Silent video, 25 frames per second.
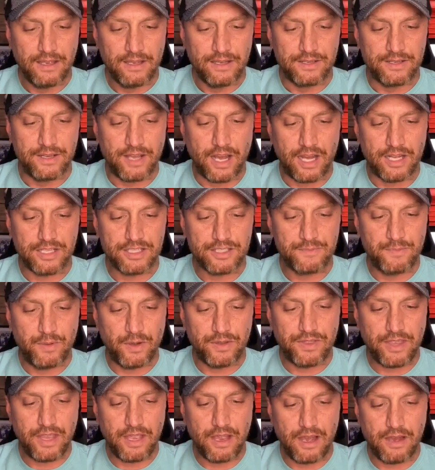Dodds
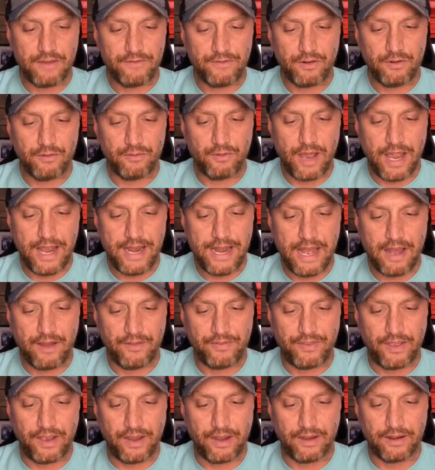put the offer right
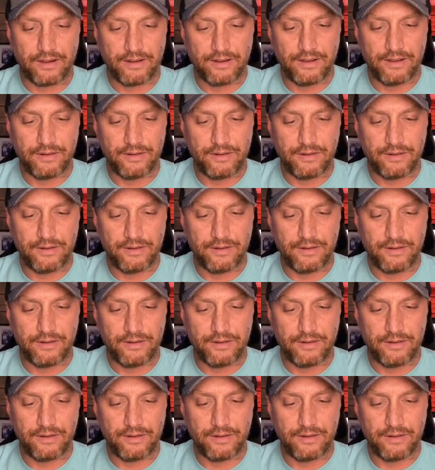out there